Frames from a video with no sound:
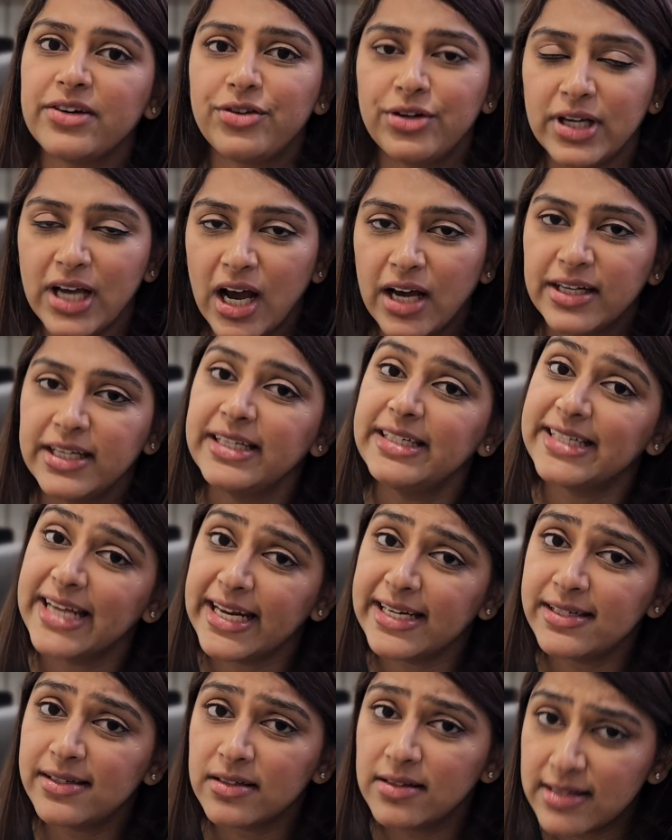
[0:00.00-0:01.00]
regarding
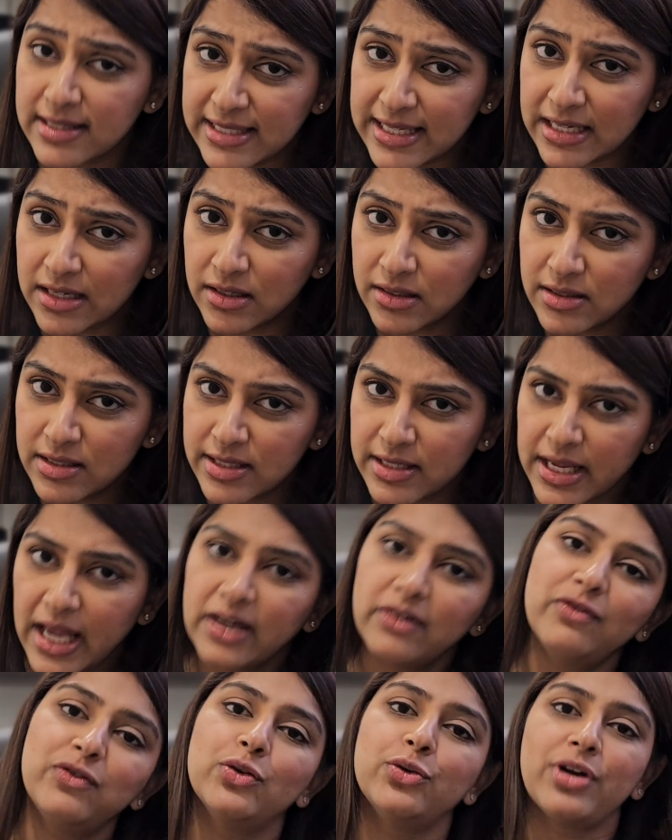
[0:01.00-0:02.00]
dental sealants
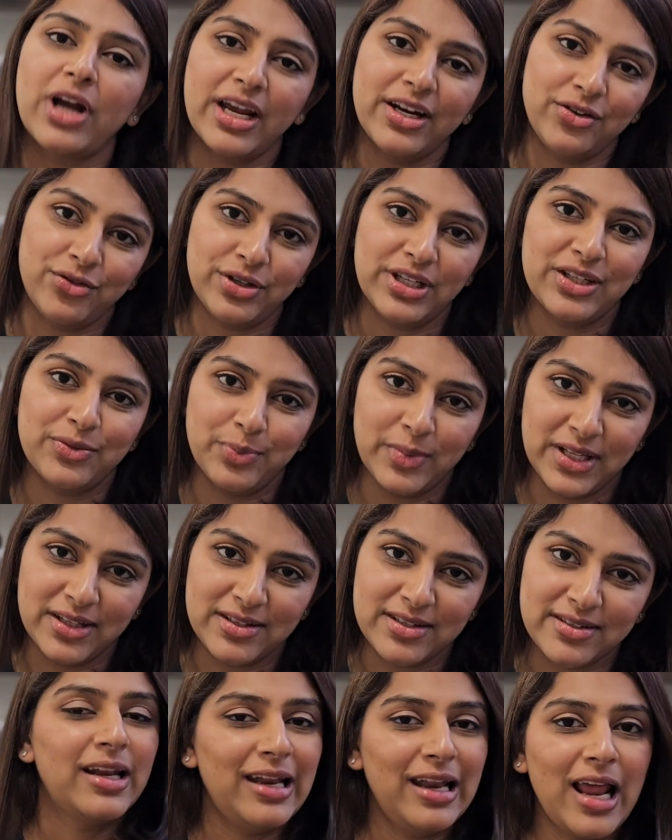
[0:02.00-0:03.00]
and fluoride
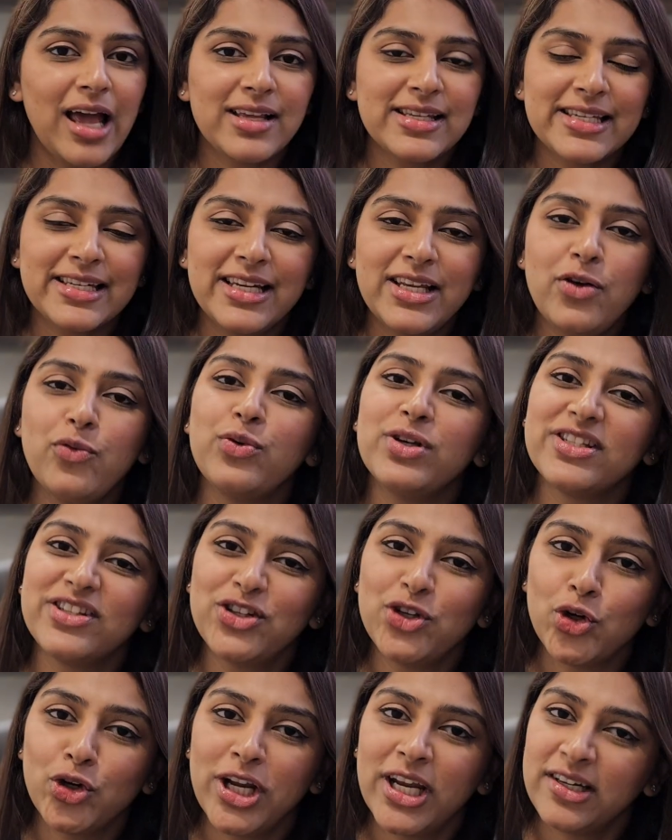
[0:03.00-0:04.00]
treatments. Lastly, visit
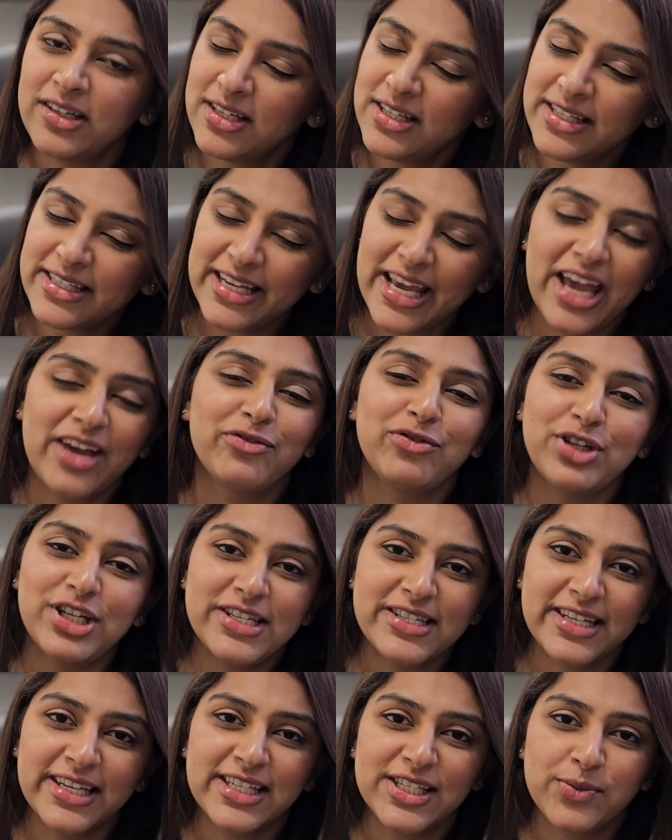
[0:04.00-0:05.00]
your dentist every
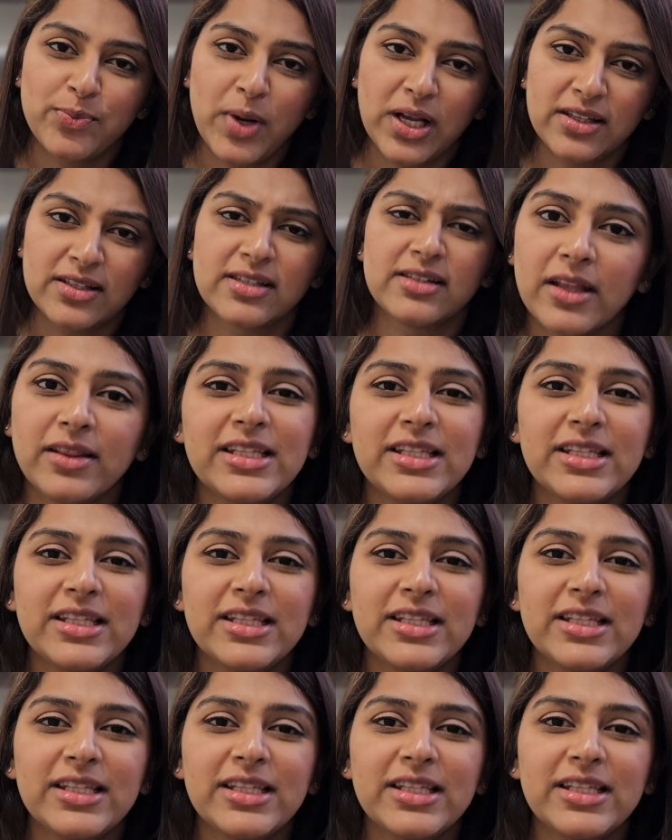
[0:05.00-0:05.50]
six months.